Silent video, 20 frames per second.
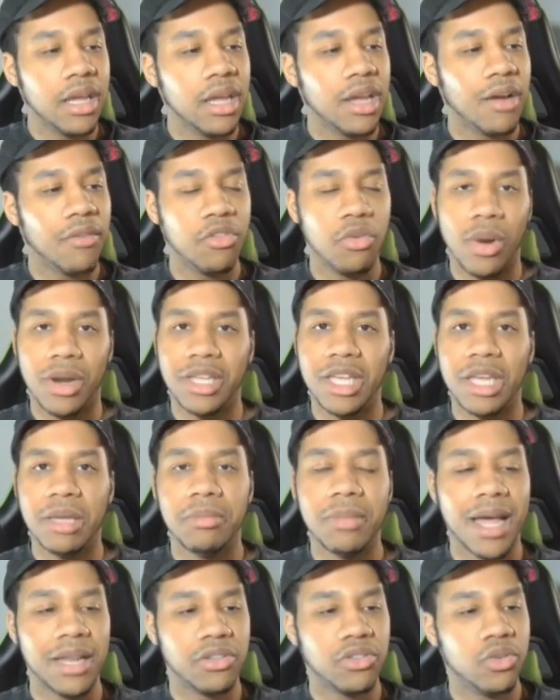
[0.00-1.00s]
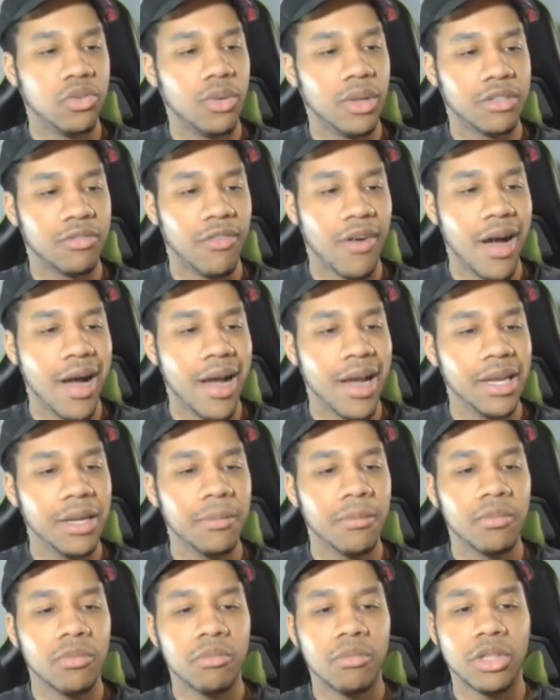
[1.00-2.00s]
If you want to keep that too, it's fine.
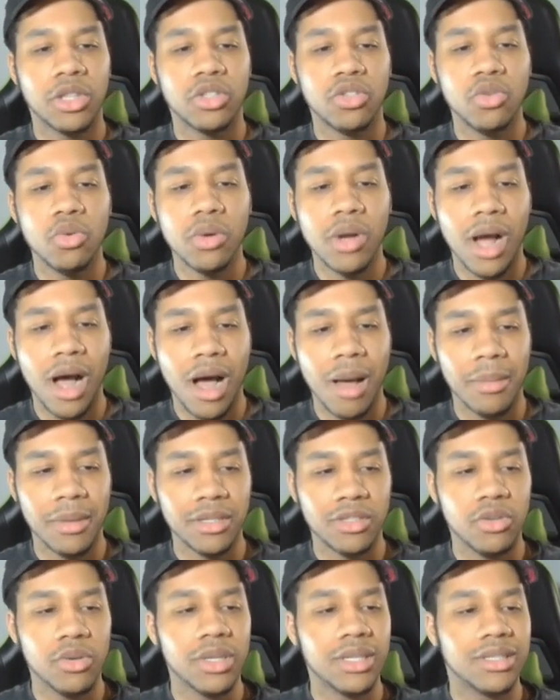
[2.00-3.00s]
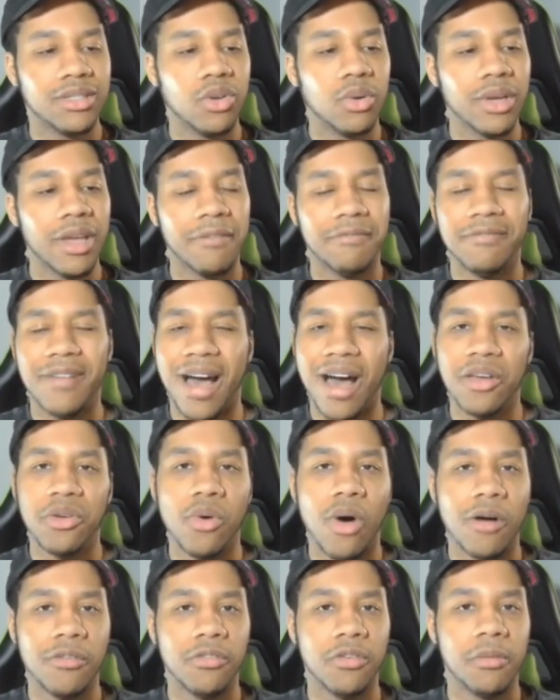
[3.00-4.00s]
But the two commons, you can still get value
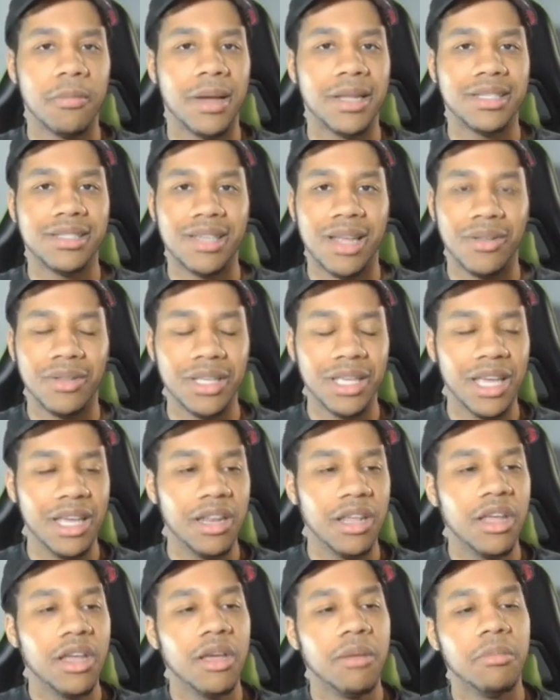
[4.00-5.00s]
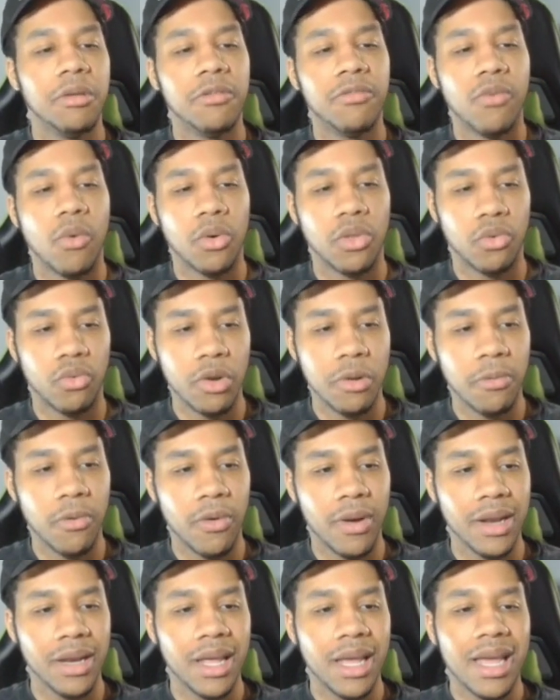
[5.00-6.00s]
off of it by selling it before the
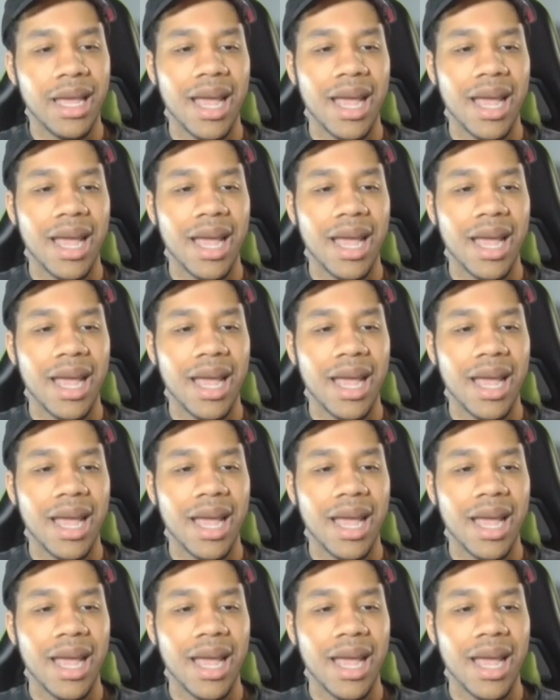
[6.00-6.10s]
reprint.